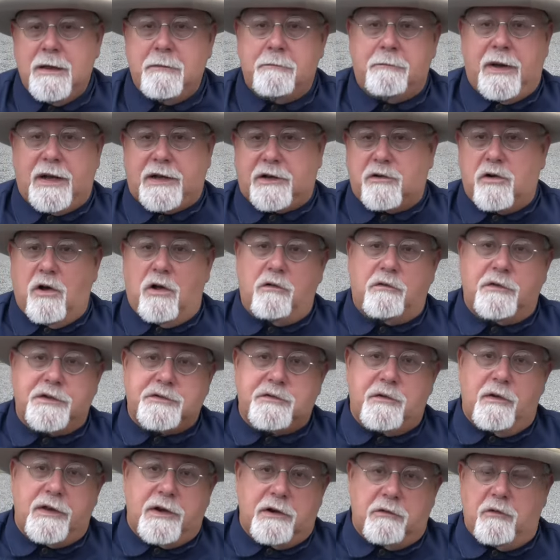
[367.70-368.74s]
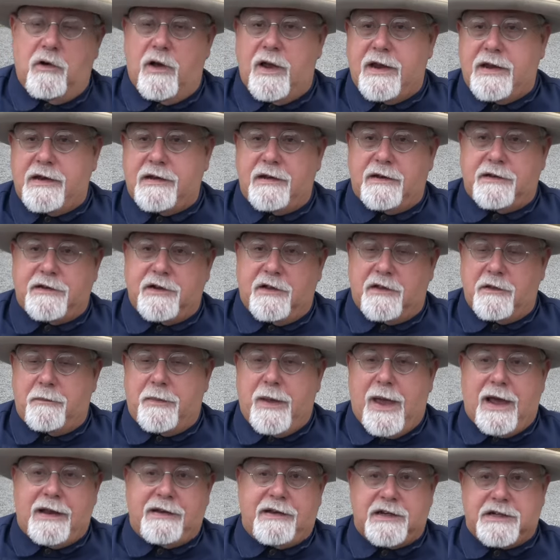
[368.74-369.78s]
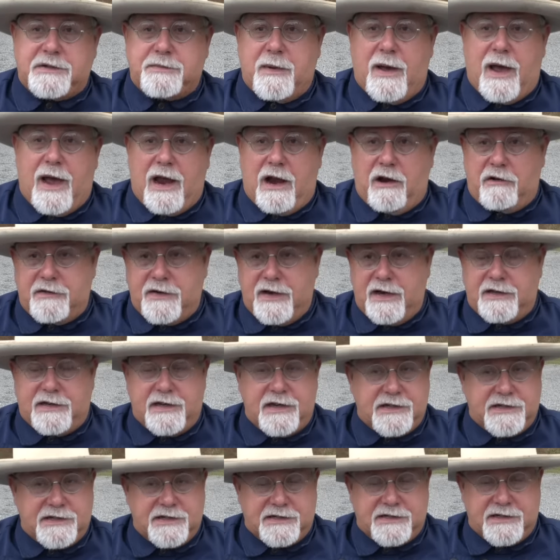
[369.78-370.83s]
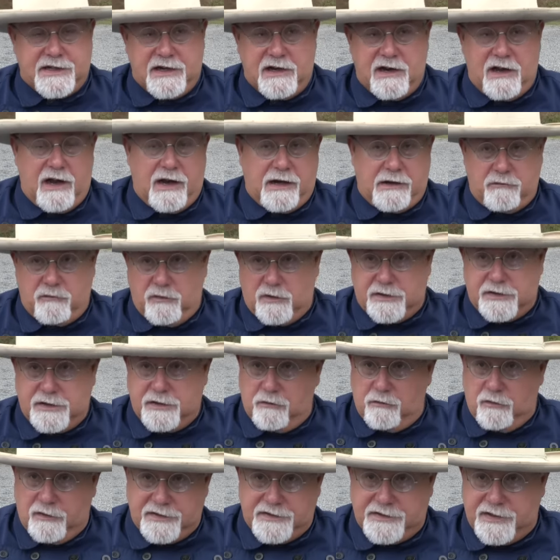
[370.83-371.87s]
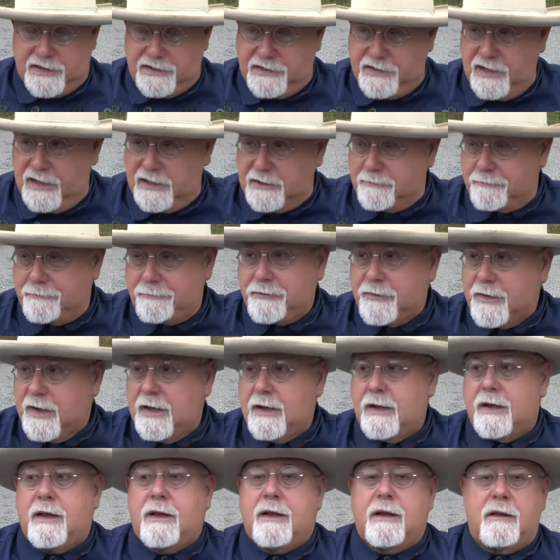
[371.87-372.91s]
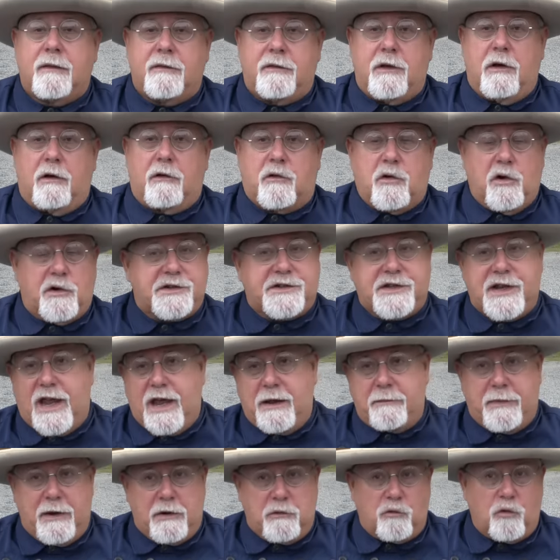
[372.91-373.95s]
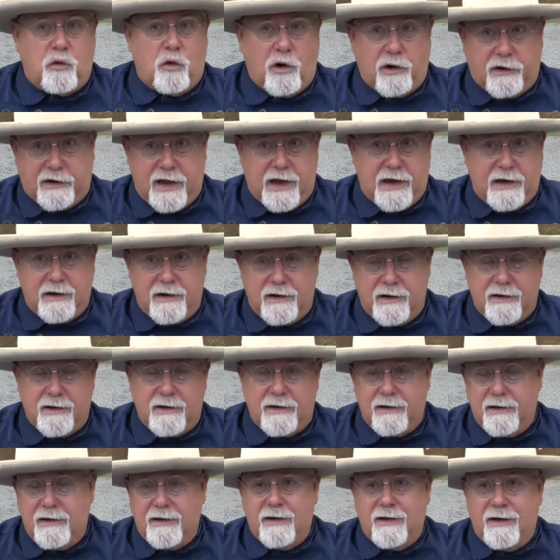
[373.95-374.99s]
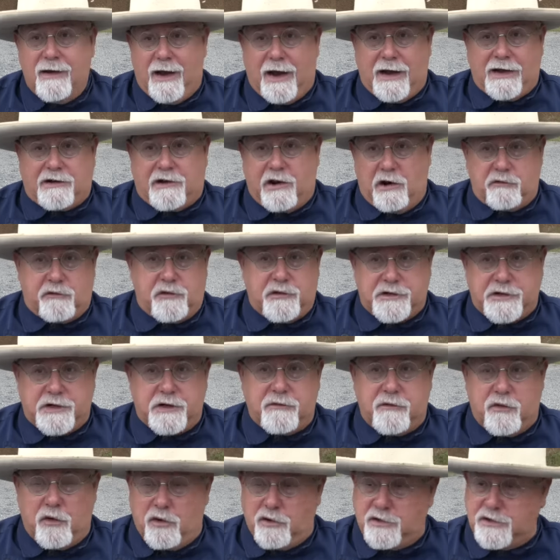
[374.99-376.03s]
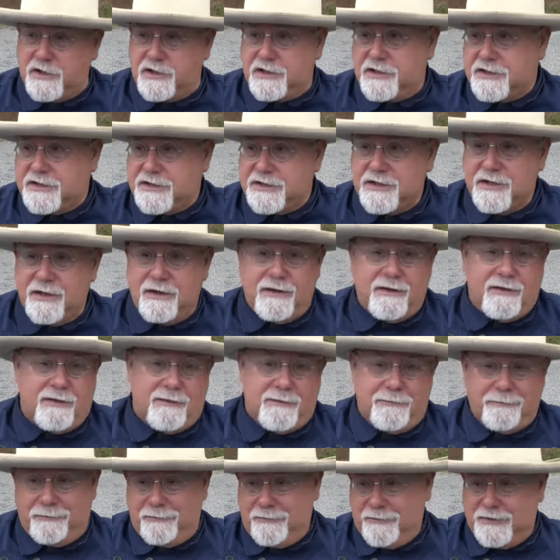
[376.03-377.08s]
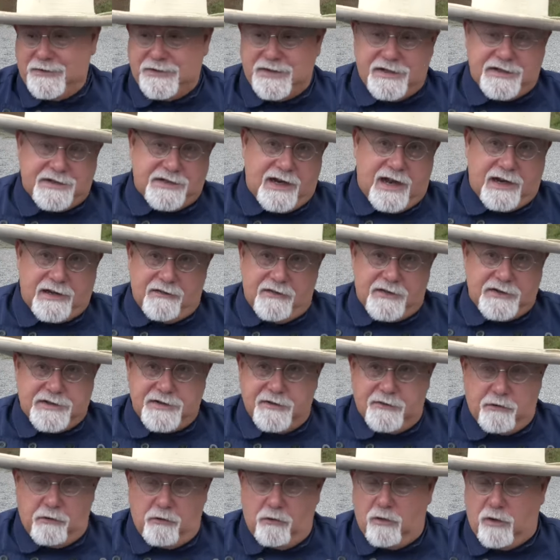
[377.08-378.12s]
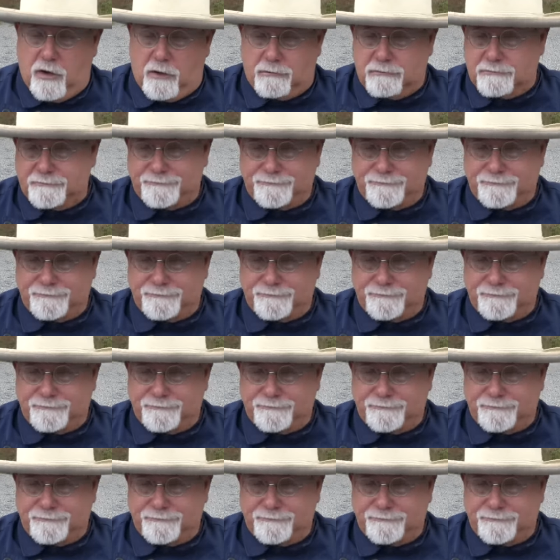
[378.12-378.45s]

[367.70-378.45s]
But Colt was willing to wait until the patent expired in 1869, which they did. Though, of course, they had been working on cartridge conversions since the end of the Civil War.